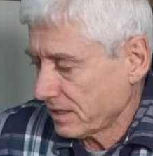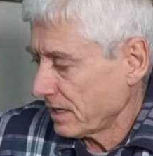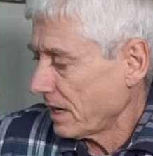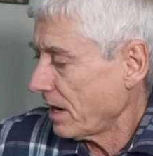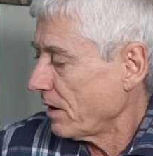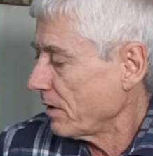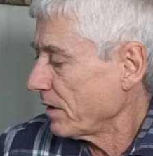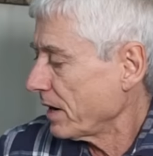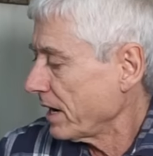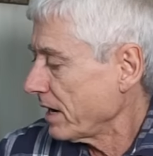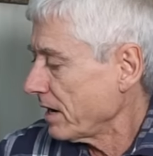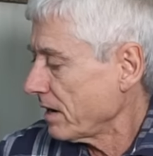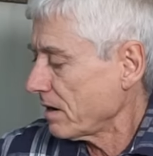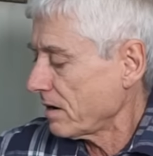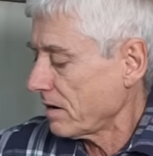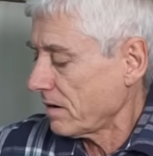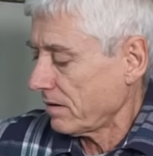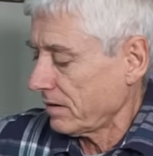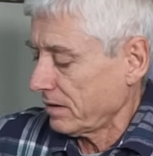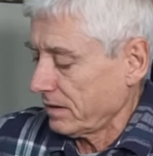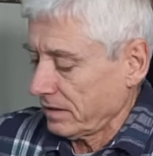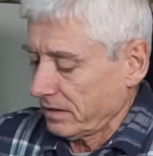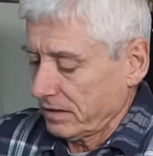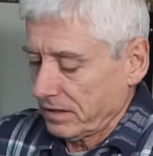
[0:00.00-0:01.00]
out here
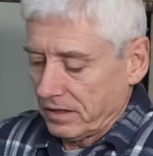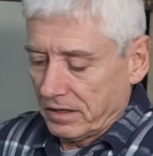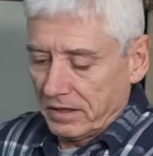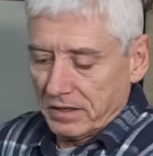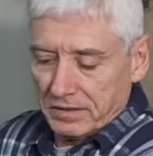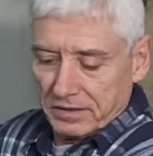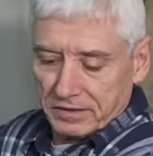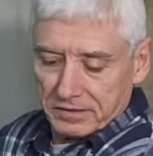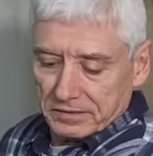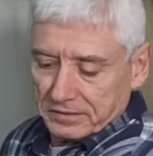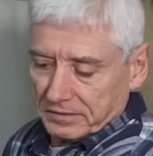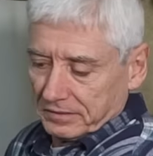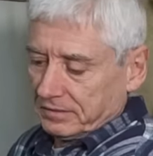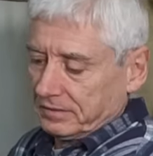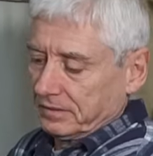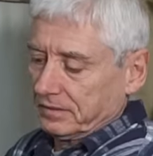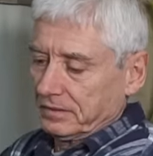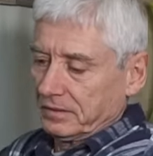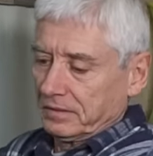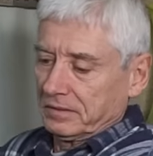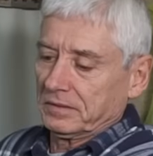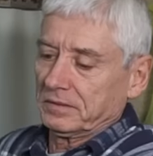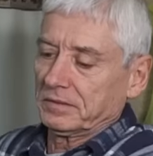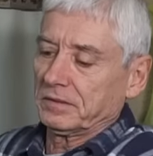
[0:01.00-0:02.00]

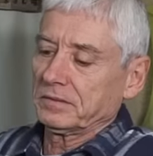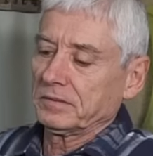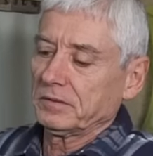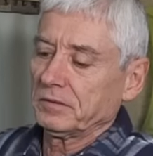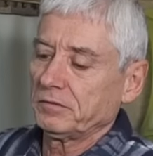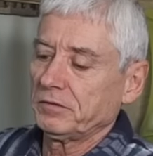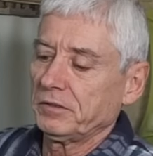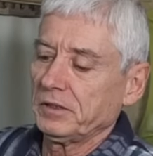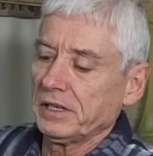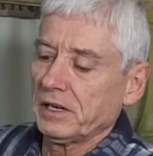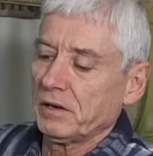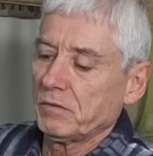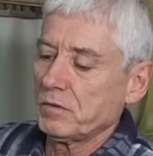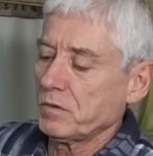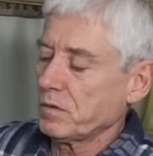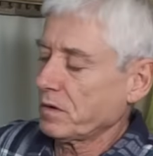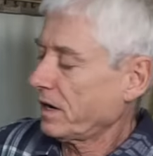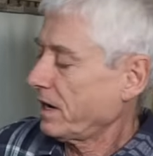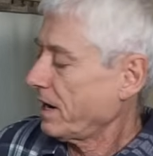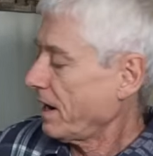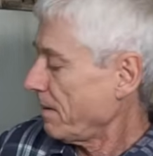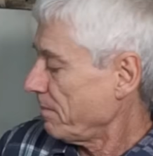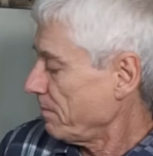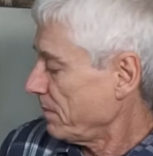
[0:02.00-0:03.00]
so I won't
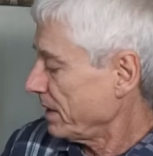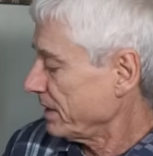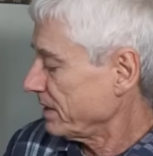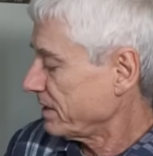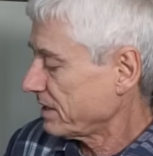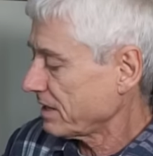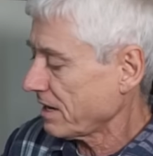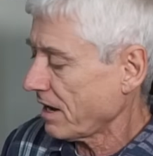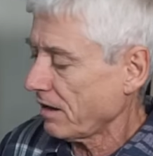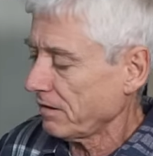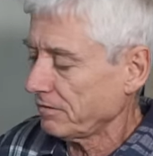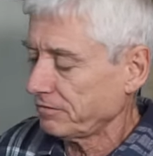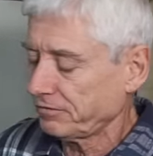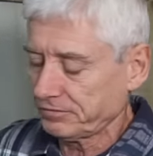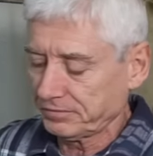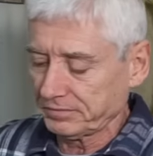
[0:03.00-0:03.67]
cut myself.